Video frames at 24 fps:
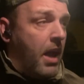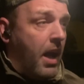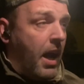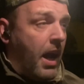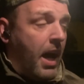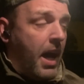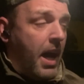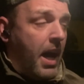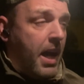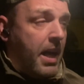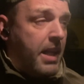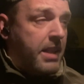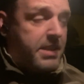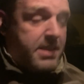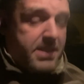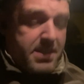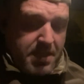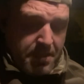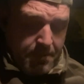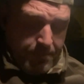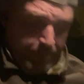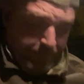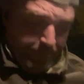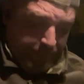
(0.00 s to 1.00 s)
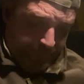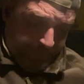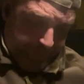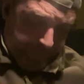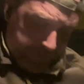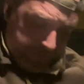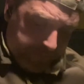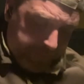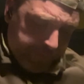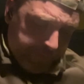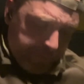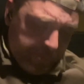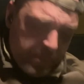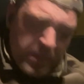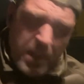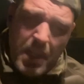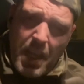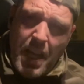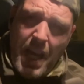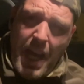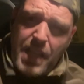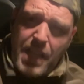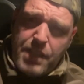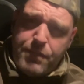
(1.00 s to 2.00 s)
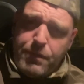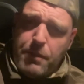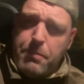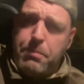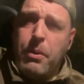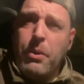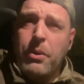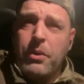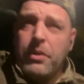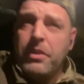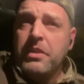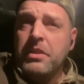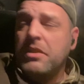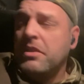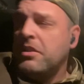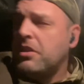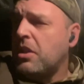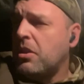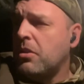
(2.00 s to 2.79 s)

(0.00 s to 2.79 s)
And as for Putin,